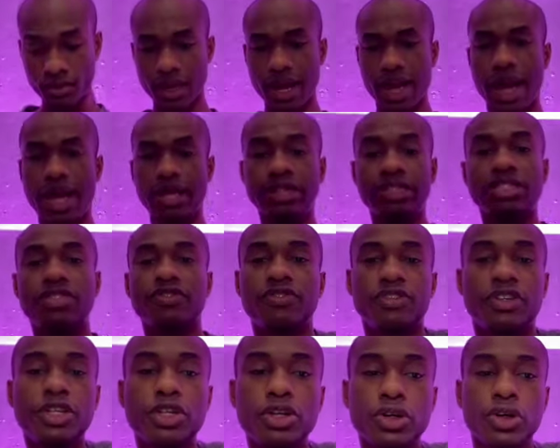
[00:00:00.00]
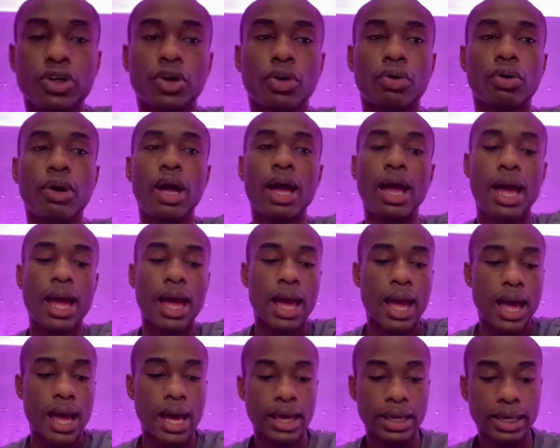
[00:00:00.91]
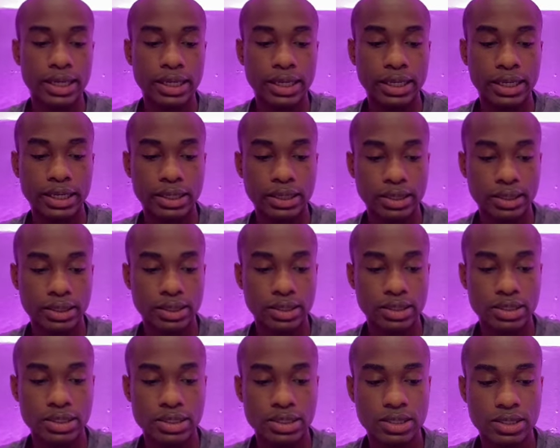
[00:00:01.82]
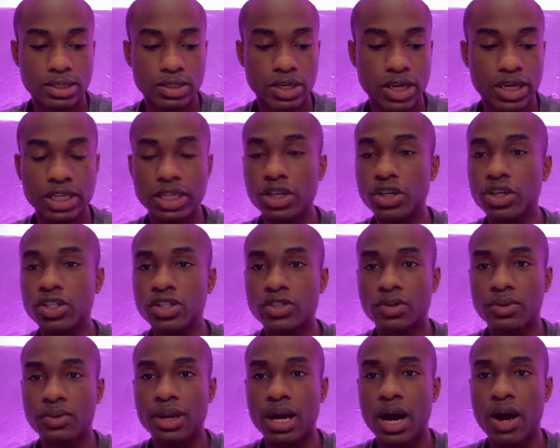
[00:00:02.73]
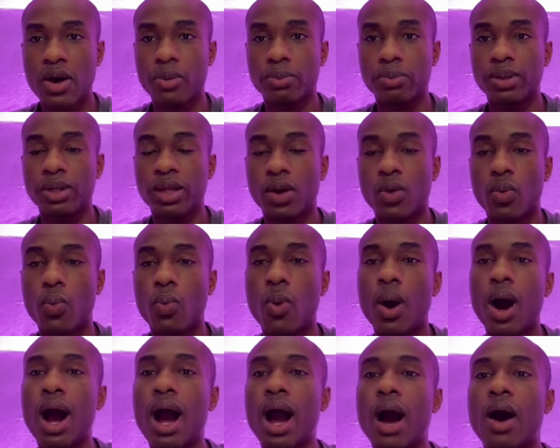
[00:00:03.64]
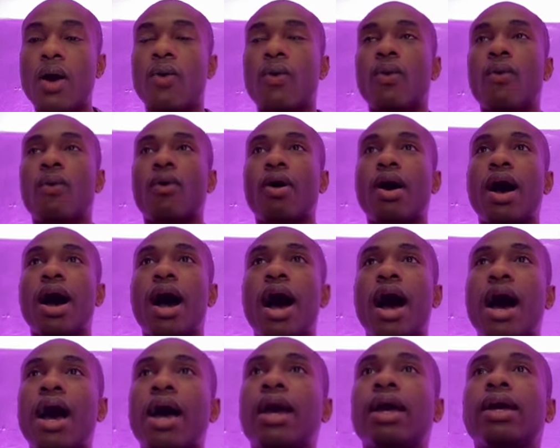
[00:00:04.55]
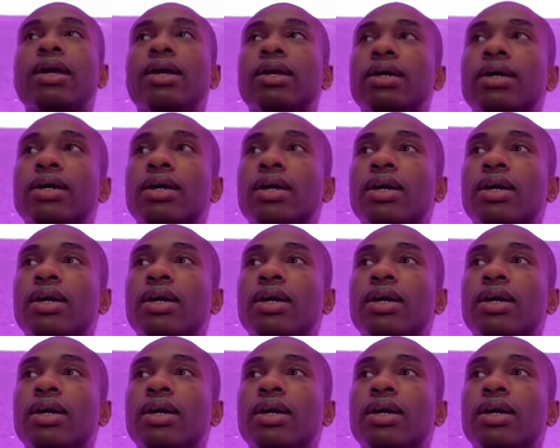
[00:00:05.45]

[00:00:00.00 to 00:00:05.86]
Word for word: at this video in 10 years from now and be like, wow, I